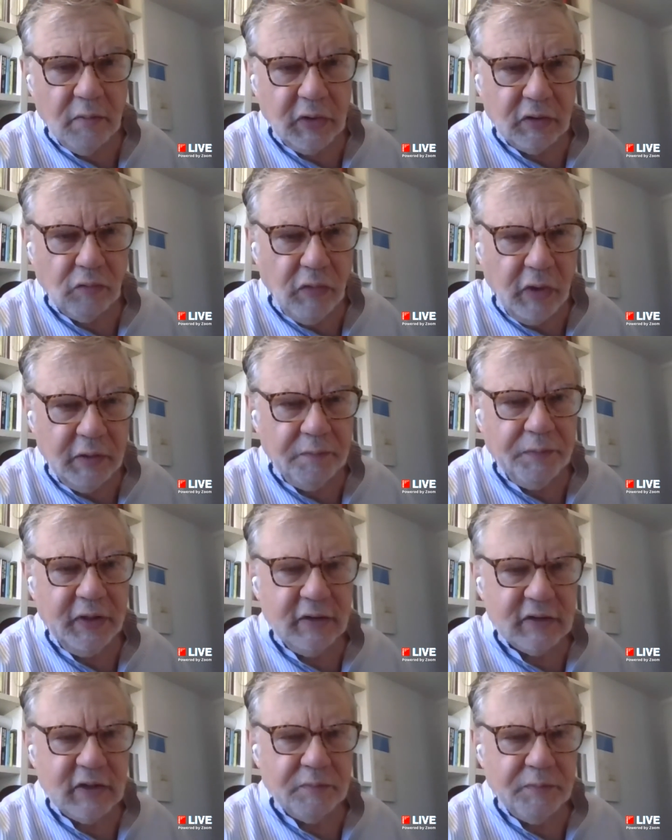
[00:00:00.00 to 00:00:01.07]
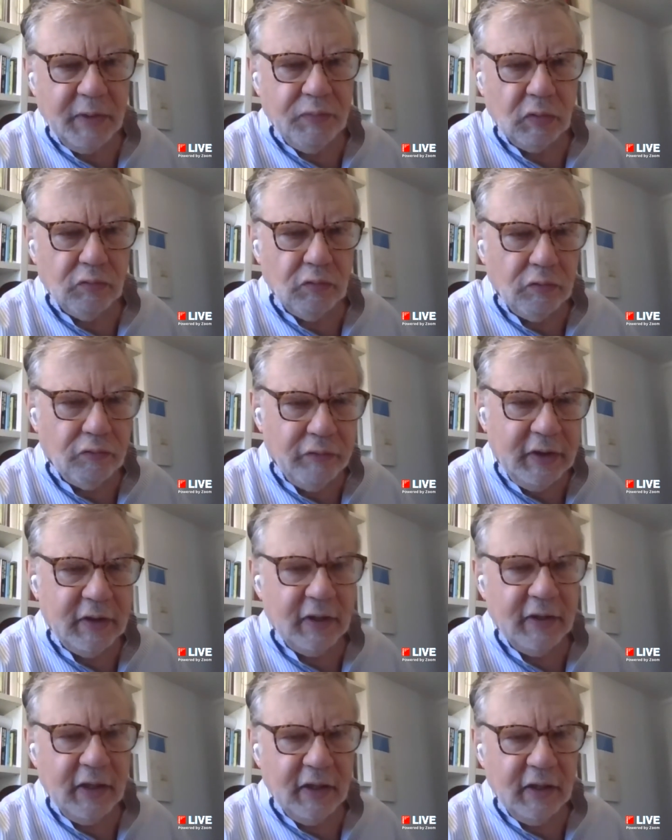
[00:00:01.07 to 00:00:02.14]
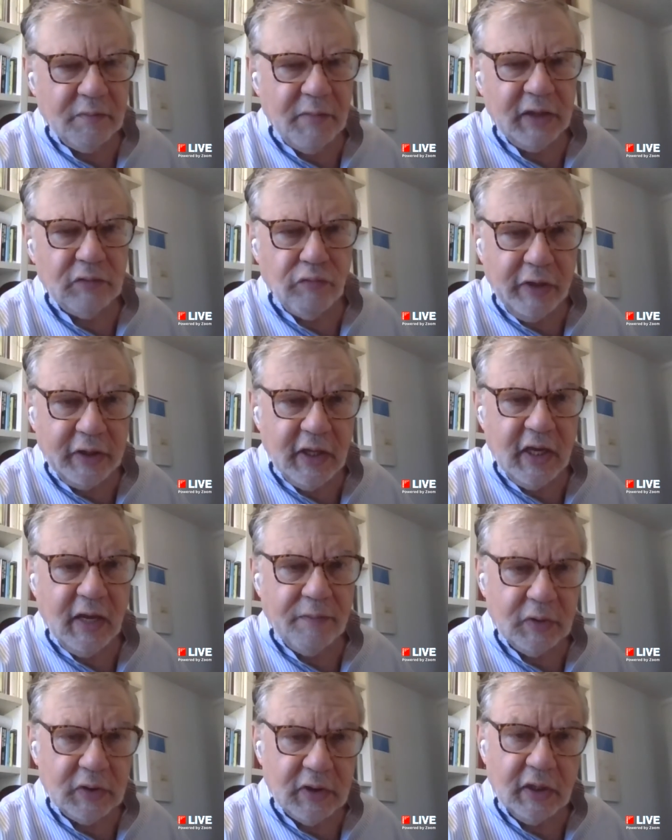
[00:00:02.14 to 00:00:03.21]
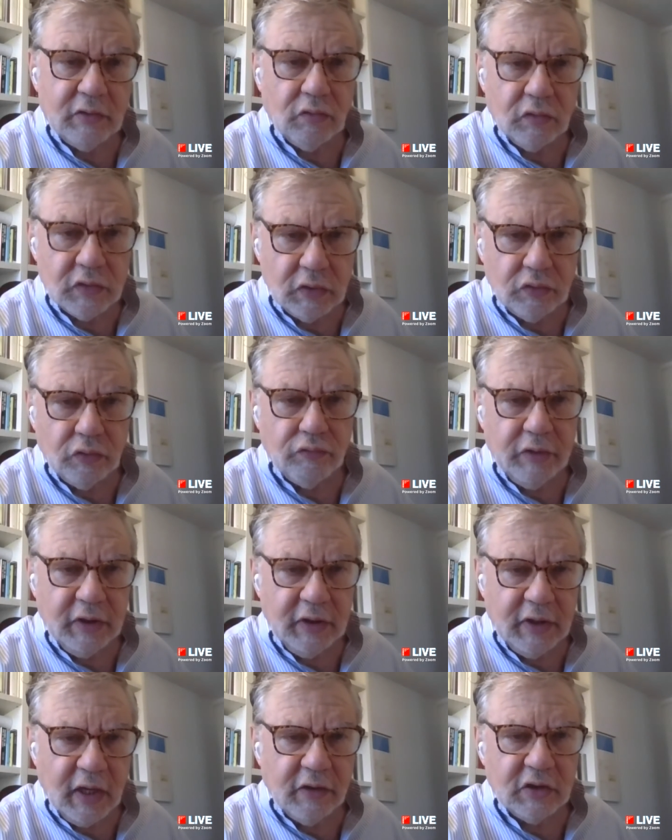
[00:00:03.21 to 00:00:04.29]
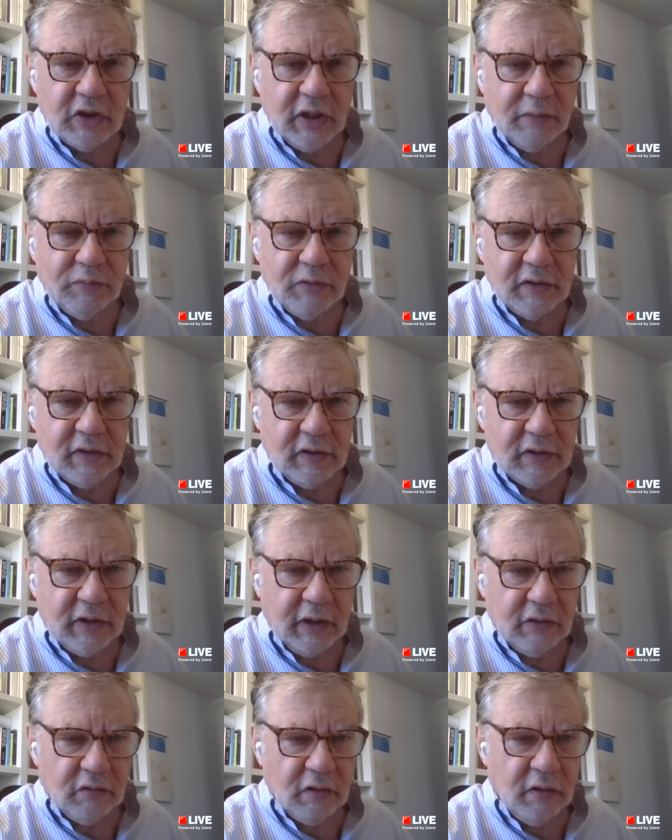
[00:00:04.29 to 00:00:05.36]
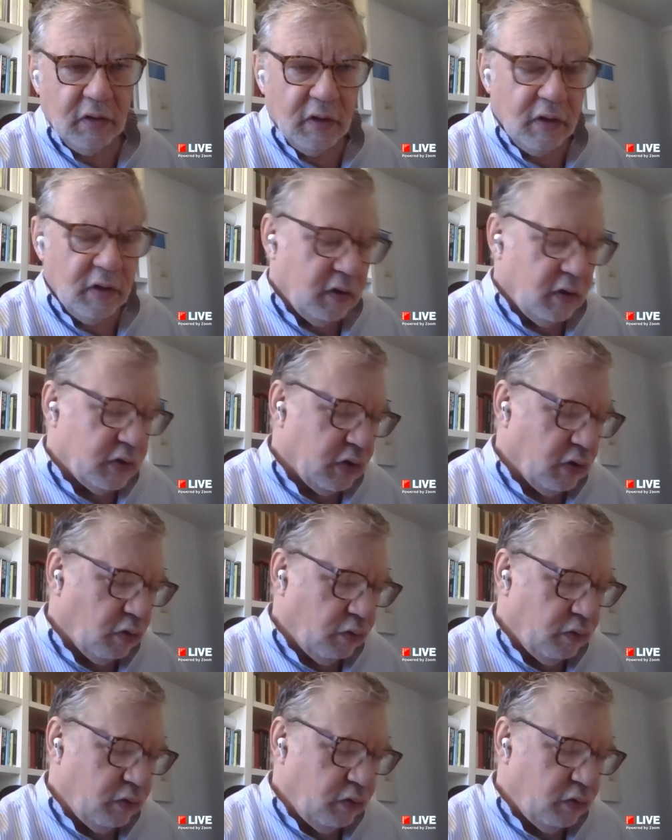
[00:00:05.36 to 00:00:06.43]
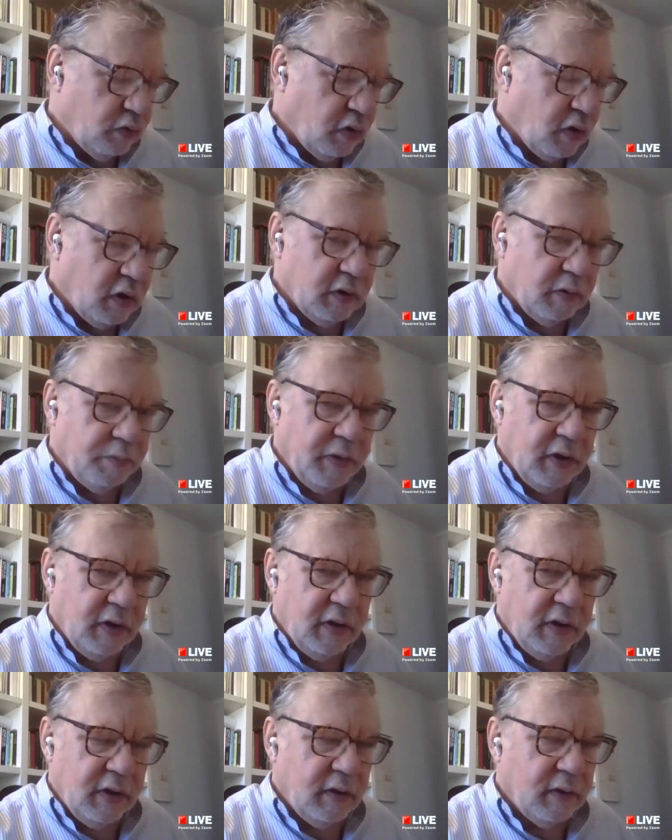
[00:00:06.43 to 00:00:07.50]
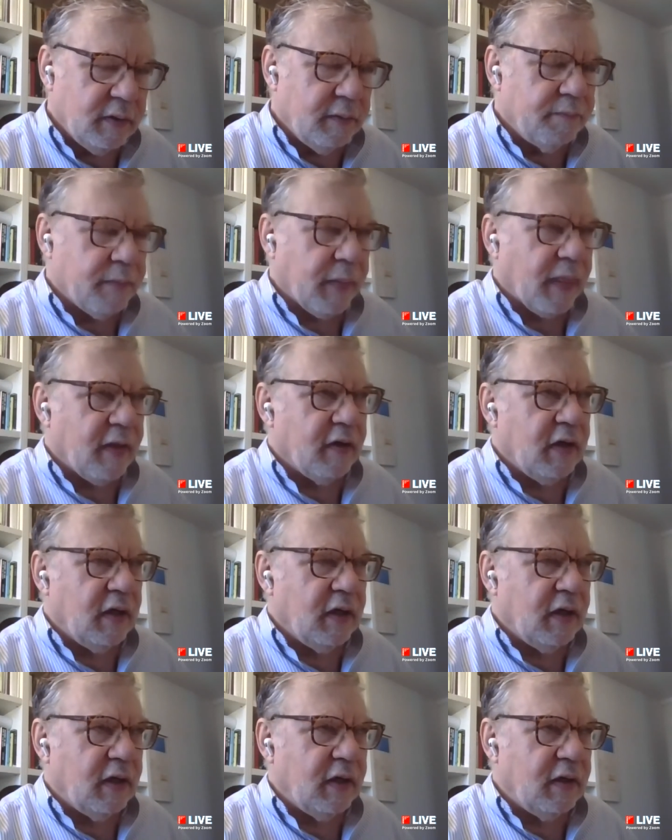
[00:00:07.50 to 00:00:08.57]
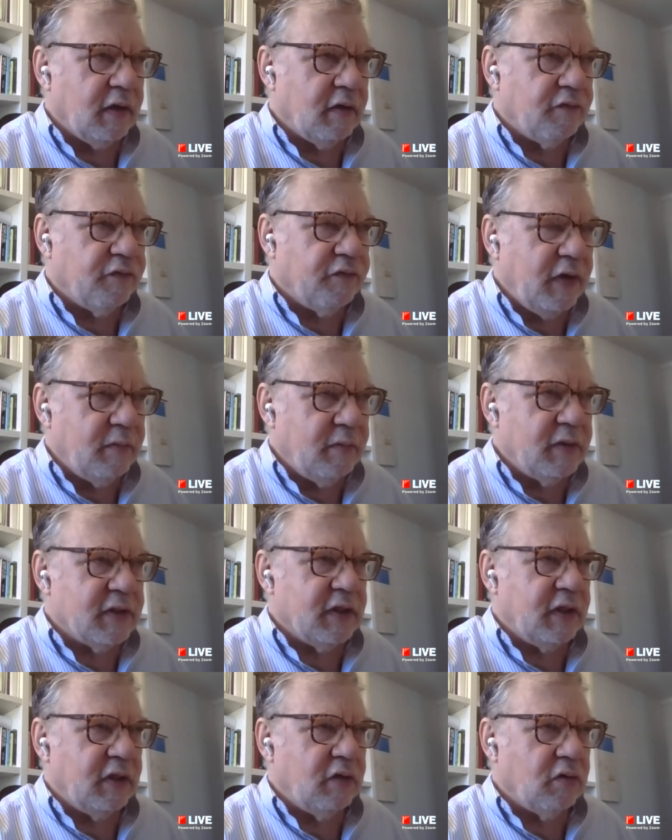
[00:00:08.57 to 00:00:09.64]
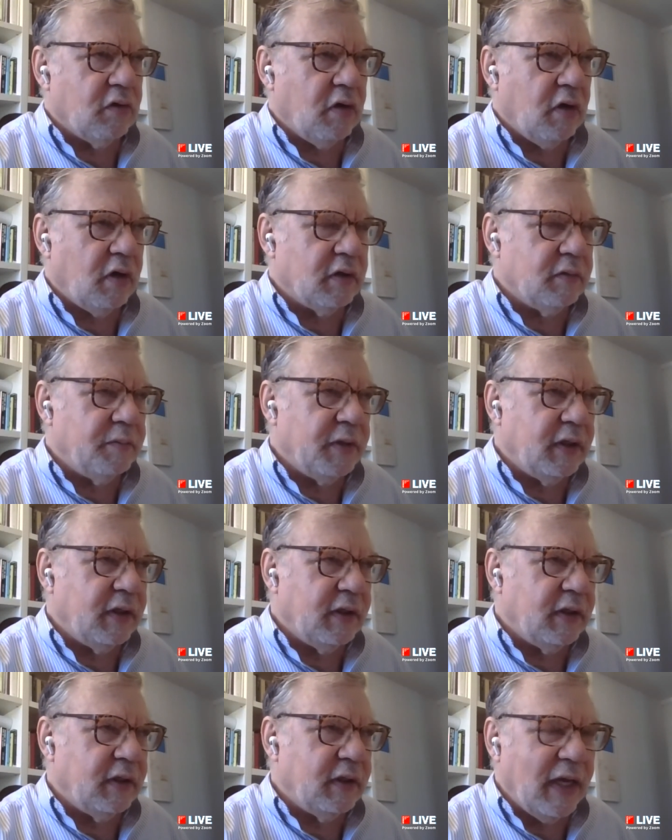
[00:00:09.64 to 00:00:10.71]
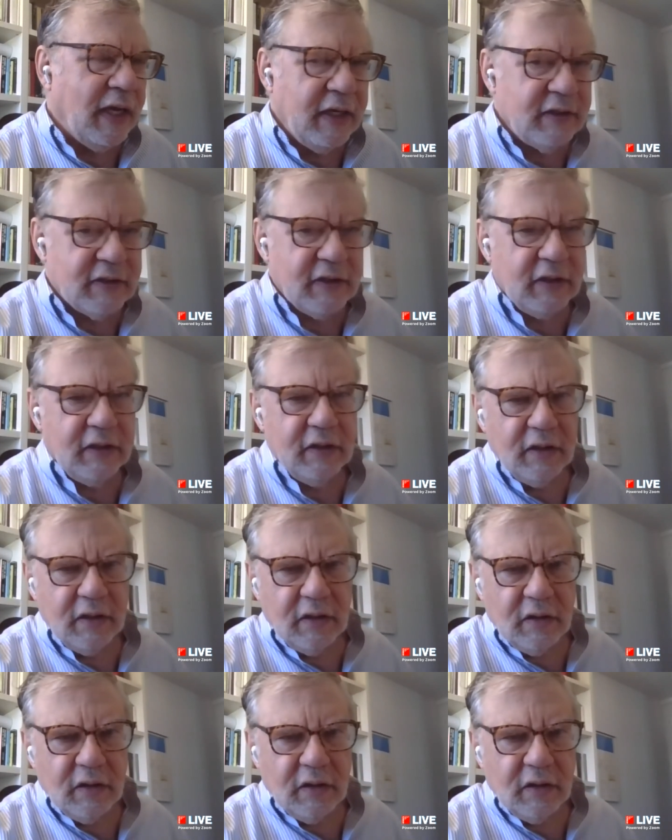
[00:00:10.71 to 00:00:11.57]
but the one piece that people will read, and then it might whet their appetite also to read other chapters, etc. So you can't be uh, flimsy, you can't be lazy,